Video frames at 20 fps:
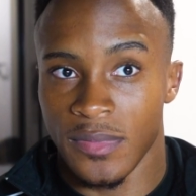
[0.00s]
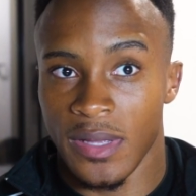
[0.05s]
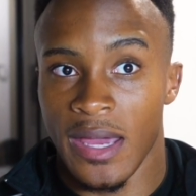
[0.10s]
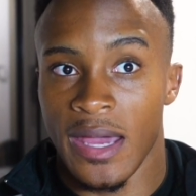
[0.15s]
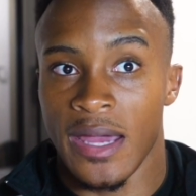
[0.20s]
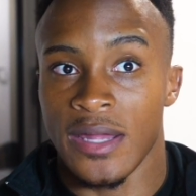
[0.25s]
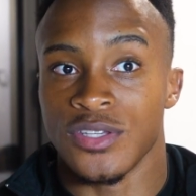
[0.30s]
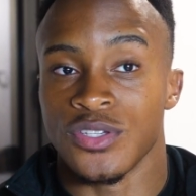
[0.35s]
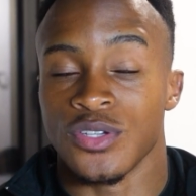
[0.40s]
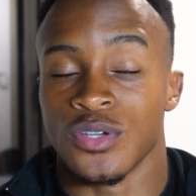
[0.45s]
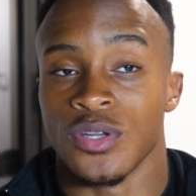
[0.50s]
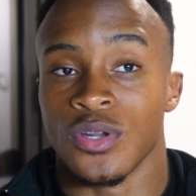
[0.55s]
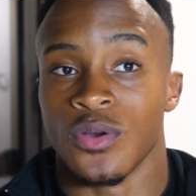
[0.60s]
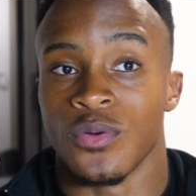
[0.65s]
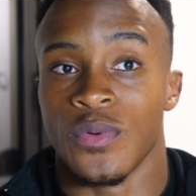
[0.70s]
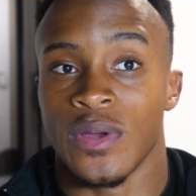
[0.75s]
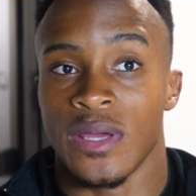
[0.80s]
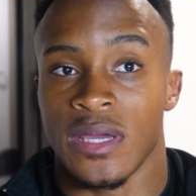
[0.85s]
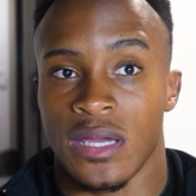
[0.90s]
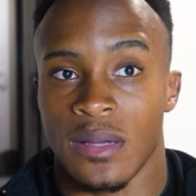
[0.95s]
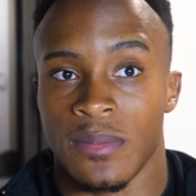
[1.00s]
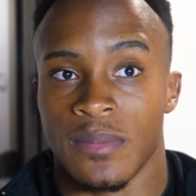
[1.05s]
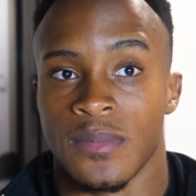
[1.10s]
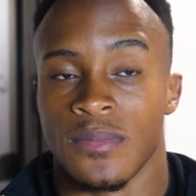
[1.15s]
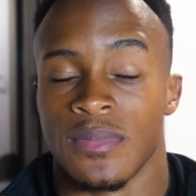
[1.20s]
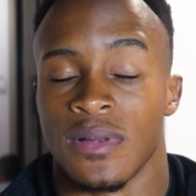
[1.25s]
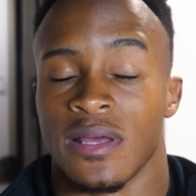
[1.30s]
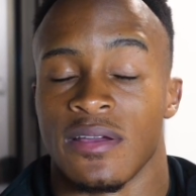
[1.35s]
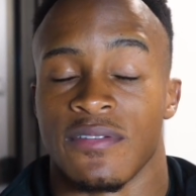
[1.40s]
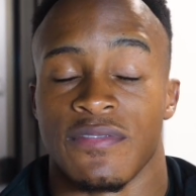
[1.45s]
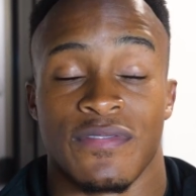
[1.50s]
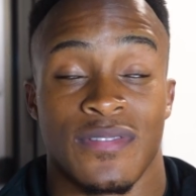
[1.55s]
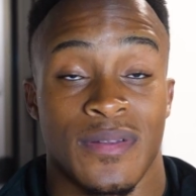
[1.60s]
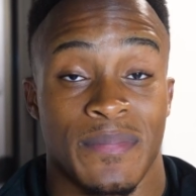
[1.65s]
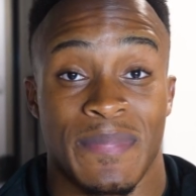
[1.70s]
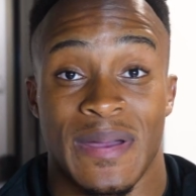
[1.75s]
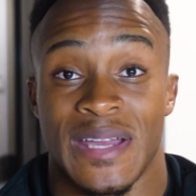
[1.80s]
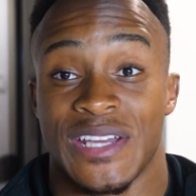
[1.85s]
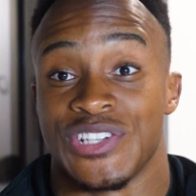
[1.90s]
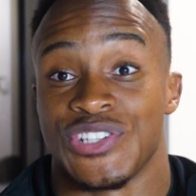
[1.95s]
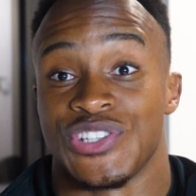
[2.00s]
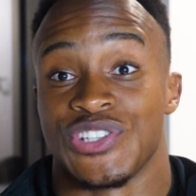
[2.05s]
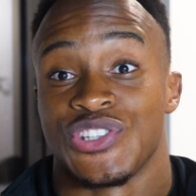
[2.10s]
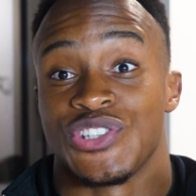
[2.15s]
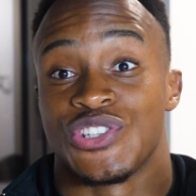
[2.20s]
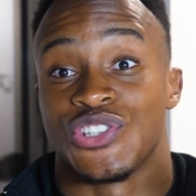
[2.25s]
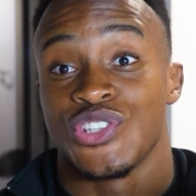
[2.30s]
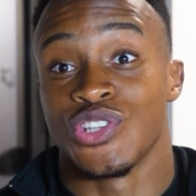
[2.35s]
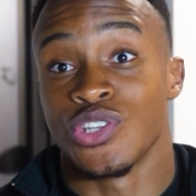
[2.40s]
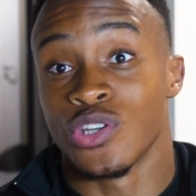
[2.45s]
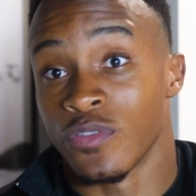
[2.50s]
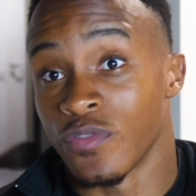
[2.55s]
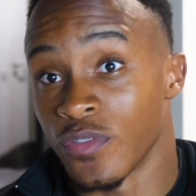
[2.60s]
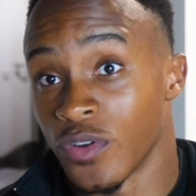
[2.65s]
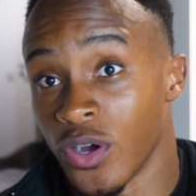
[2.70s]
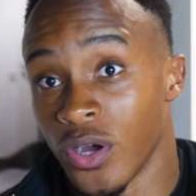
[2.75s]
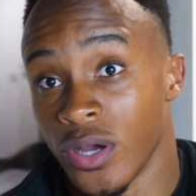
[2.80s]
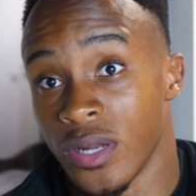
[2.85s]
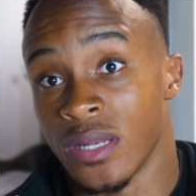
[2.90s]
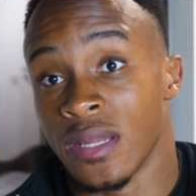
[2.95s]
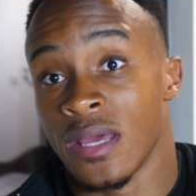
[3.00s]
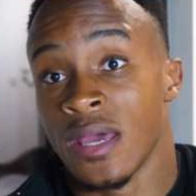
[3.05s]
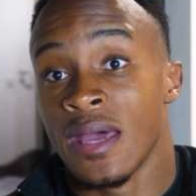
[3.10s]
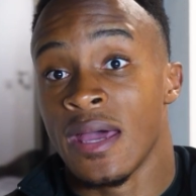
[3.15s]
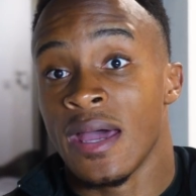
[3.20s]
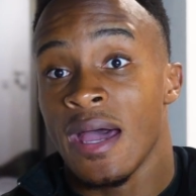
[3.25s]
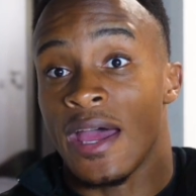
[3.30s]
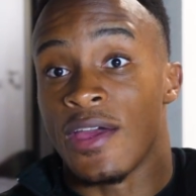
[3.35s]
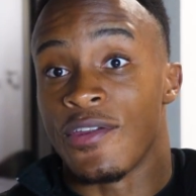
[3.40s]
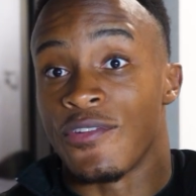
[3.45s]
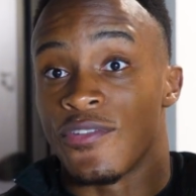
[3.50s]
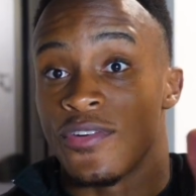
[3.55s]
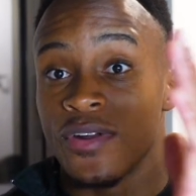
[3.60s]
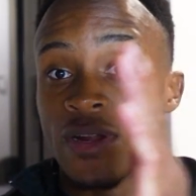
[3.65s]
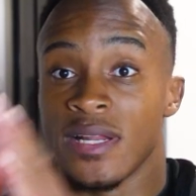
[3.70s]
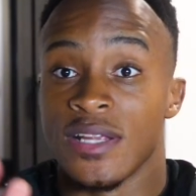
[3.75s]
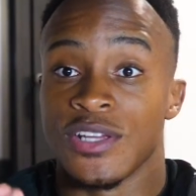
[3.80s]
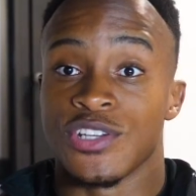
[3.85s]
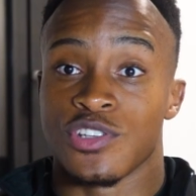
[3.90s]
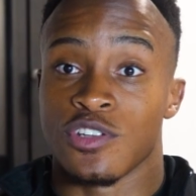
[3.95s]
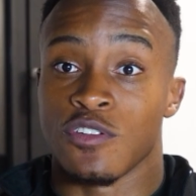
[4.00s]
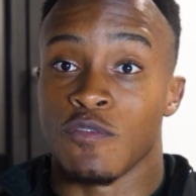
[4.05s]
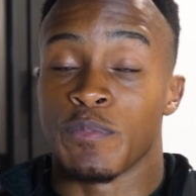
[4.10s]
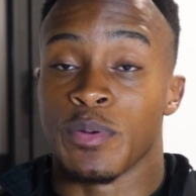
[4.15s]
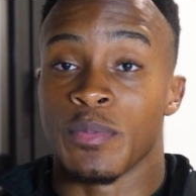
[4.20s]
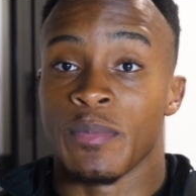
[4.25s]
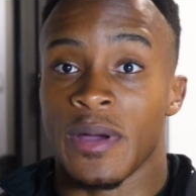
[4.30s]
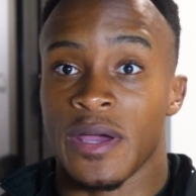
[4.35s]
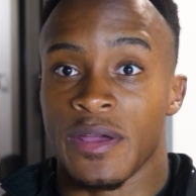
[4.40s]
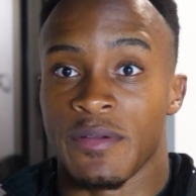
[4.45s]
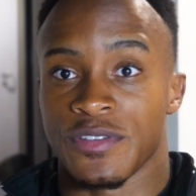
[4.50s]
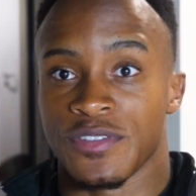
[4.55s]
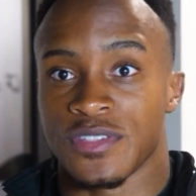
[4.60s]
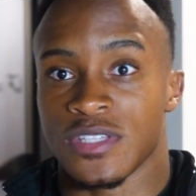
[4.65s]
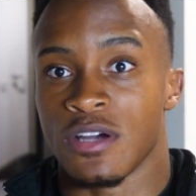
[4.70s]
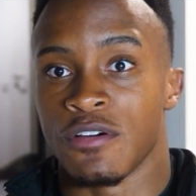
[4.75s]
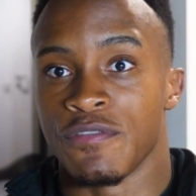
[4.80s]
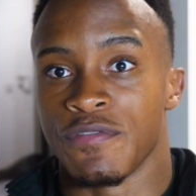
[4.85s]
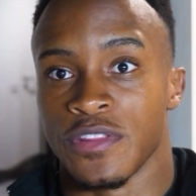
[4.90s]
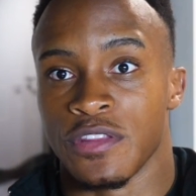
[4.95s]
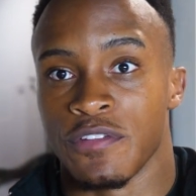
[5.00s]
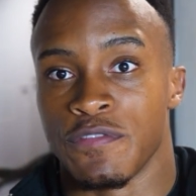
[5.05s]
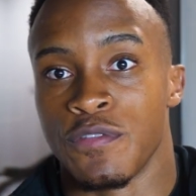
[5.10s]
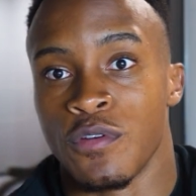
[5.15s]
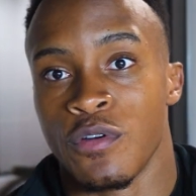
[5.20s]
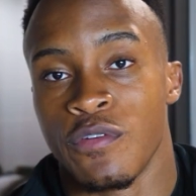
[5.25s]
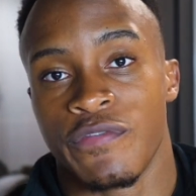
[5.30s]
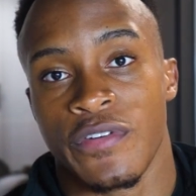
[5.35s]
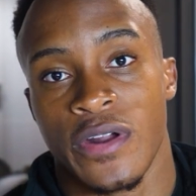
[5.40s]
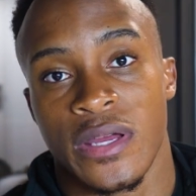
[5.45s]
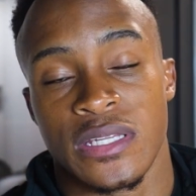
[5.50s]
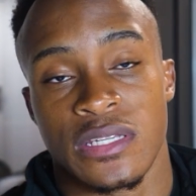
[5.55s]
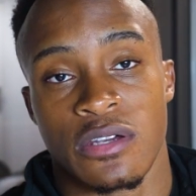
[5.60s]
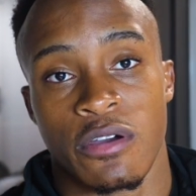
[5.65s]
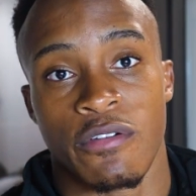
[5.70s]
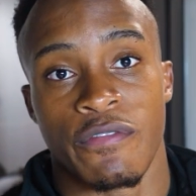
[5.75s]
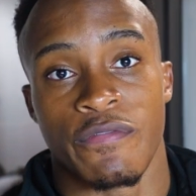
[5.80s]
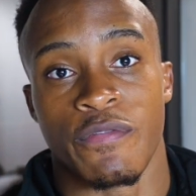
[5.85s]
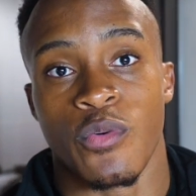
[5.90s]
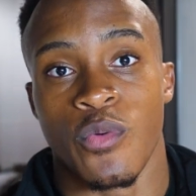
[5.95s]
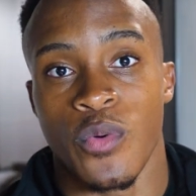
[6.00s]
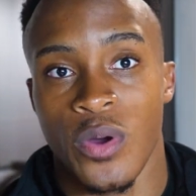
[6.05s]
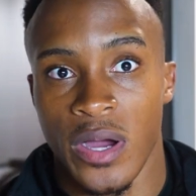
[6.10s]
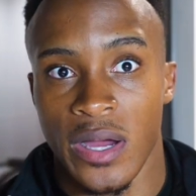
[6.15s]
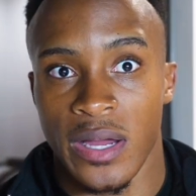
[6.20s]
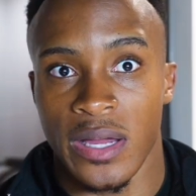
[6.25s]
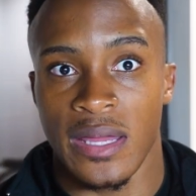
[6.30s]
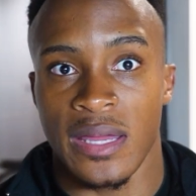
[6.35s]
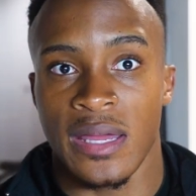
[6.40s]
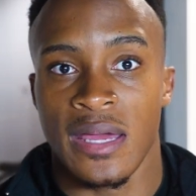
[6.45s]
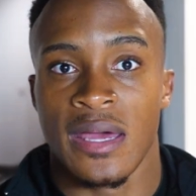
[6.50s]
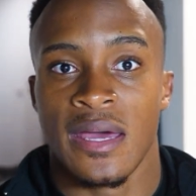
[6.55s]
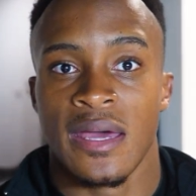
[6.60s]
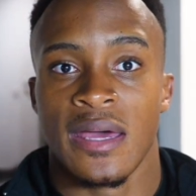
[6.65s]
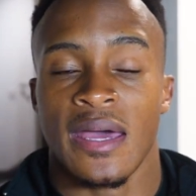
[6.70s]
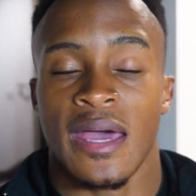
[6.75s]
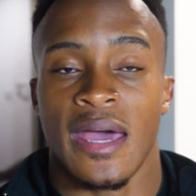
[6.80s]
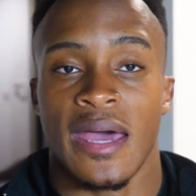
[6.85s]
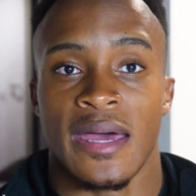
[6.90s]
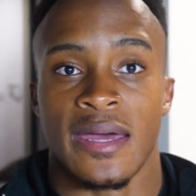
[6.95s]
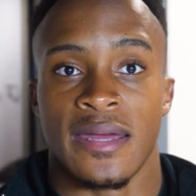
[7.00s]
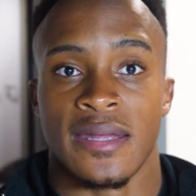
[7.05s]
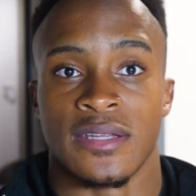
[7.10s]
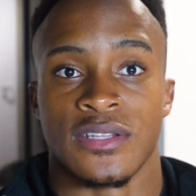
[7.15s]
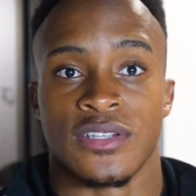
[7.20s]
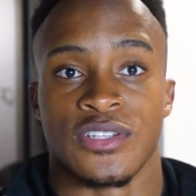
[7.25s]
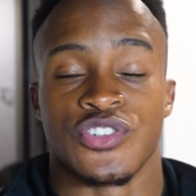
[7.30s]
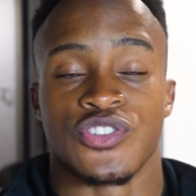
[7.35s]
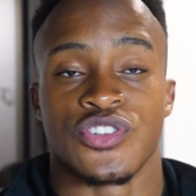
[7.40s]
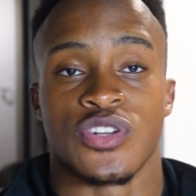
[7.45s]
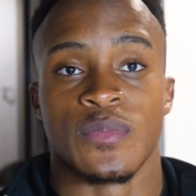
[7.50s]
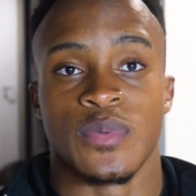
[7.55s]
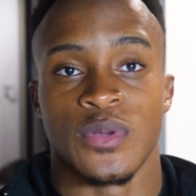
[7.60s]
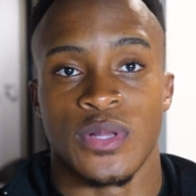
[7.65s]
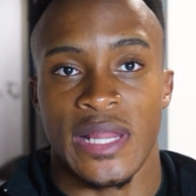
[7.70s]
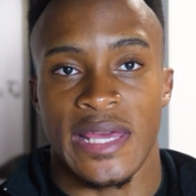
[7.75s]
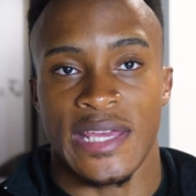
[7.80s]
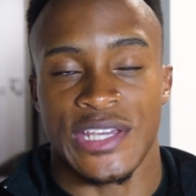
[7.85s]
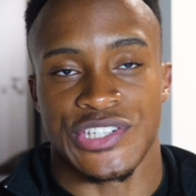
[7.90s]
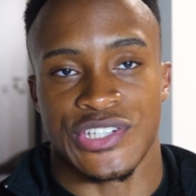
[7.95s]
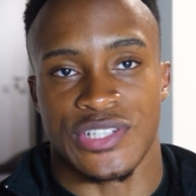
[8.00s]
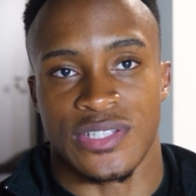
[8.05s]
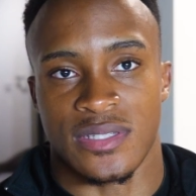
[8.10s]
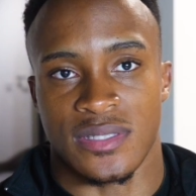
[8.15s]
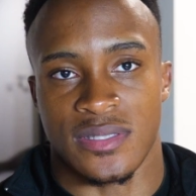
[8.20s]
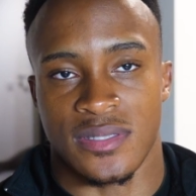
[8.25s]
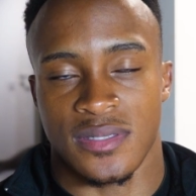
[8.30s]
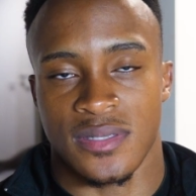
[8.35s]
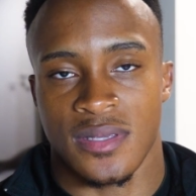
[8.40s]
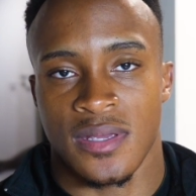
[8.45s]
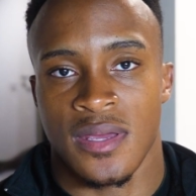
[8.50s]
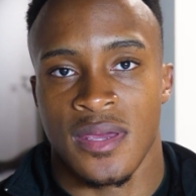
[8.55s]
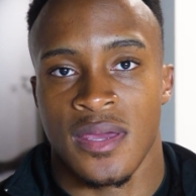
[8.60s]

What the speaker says: and you're gonna wake up and be like, flip, I should have gone, I really should have put myself at the forefront of work and tribulations.